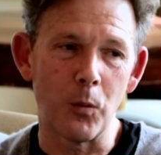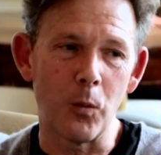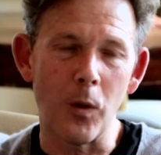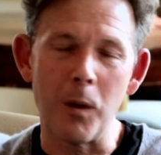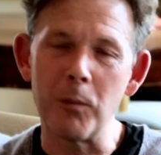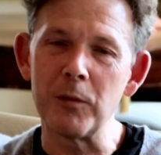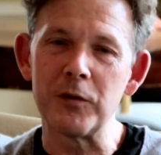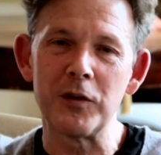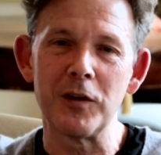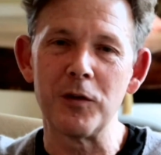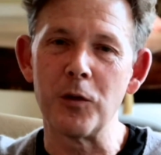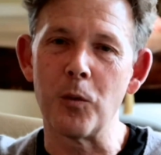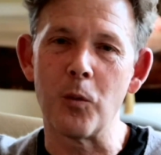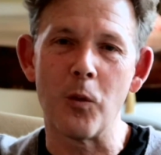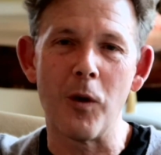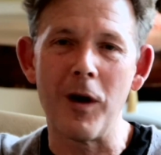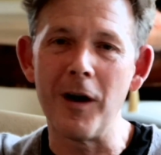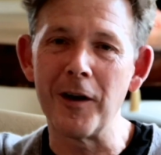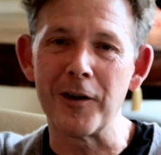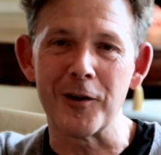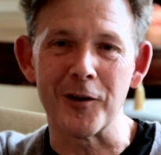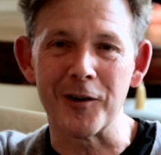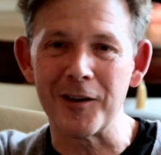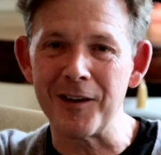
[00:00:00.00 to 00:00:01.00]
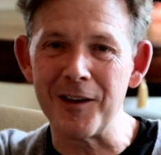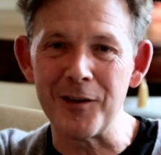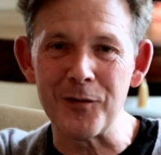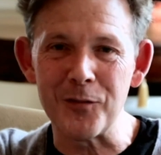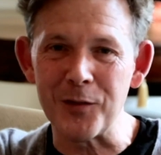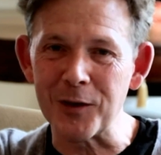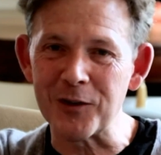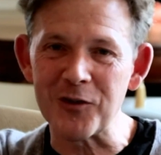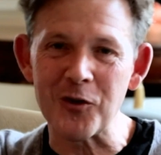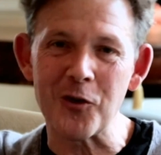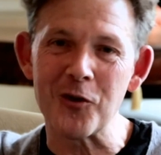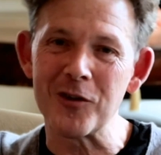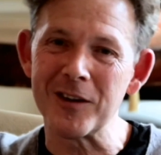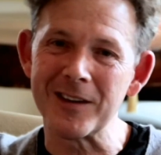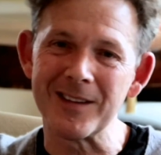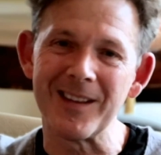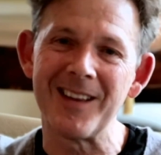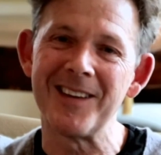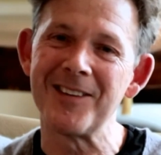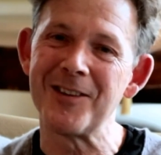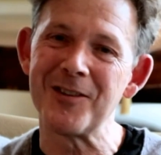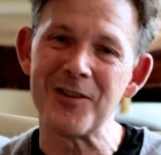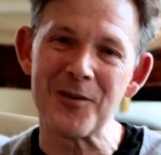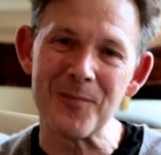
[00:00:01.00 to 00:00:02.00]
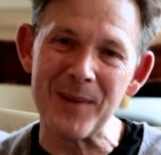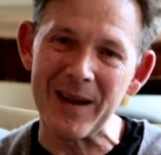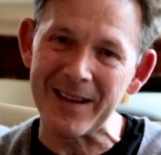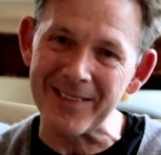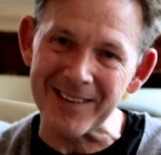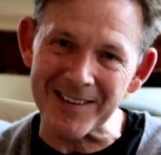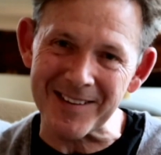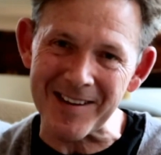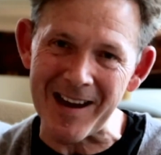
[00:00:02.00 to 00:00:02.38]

What was in the water in Victorian London to make this